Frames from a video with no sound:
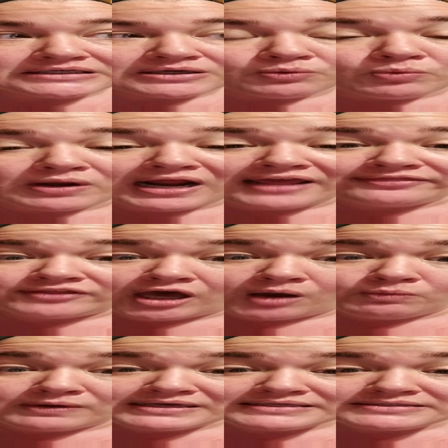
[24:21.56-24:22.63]
what I
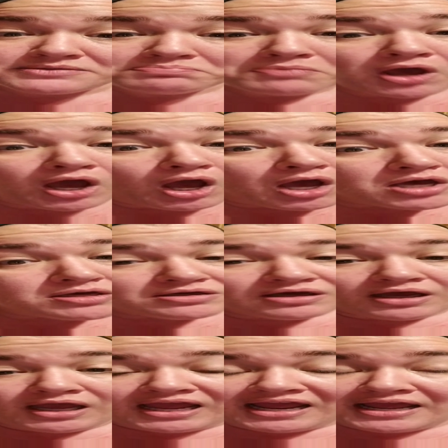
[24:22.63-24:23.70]
thought was,
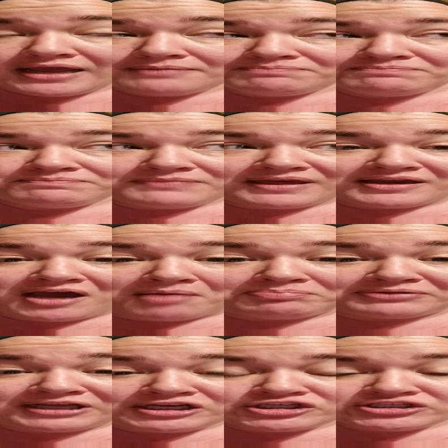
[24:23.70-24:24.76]
it got
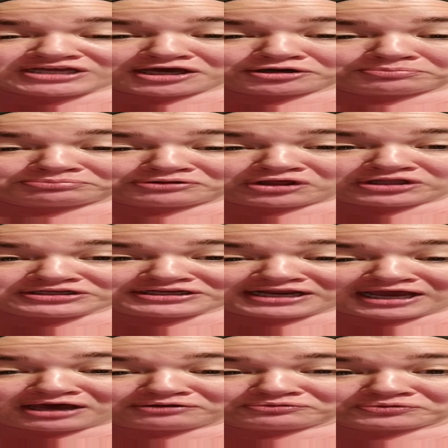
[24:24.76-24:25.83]
bleached out or blonded
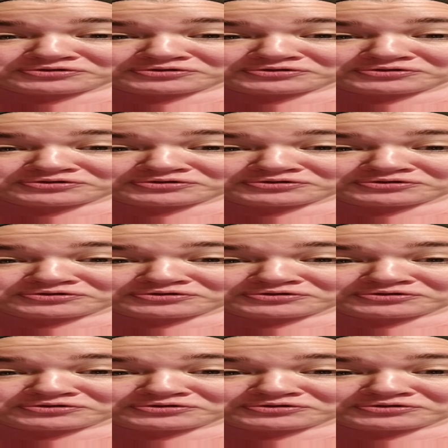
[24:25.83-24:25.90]
out